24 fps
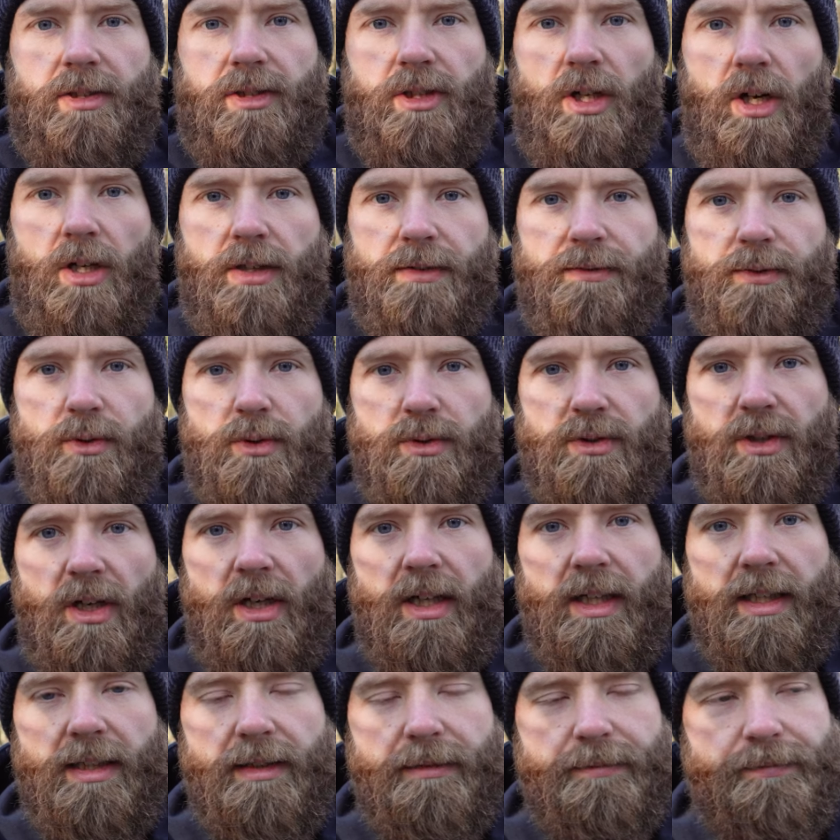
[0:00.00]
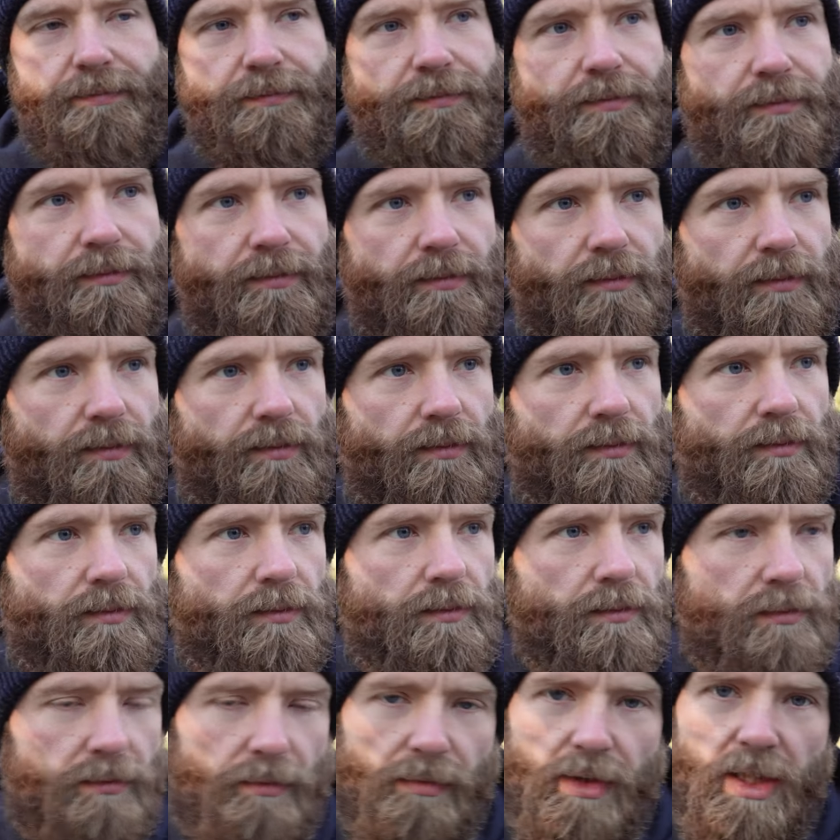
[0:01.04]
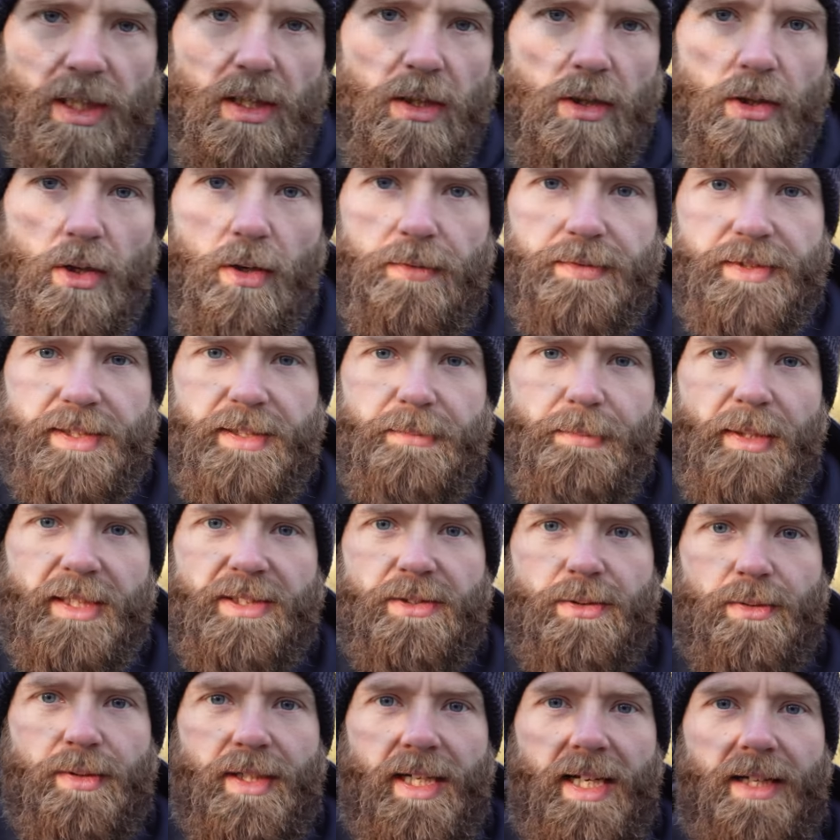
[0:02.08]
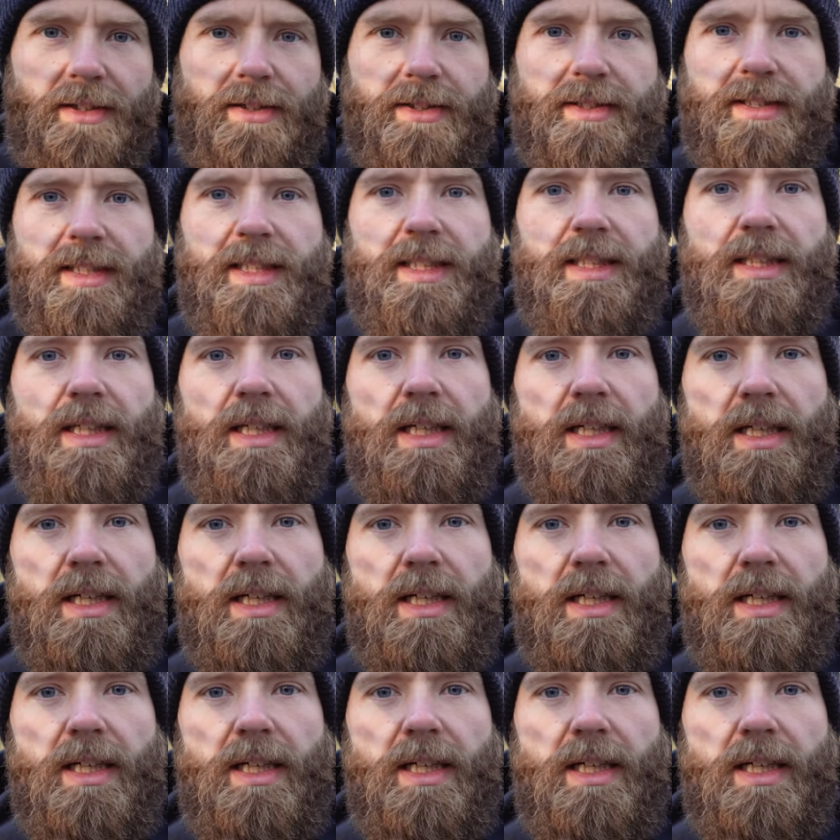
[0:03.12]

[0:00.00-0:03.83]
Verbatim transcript: carnivore diet? Obviously, mental clarity,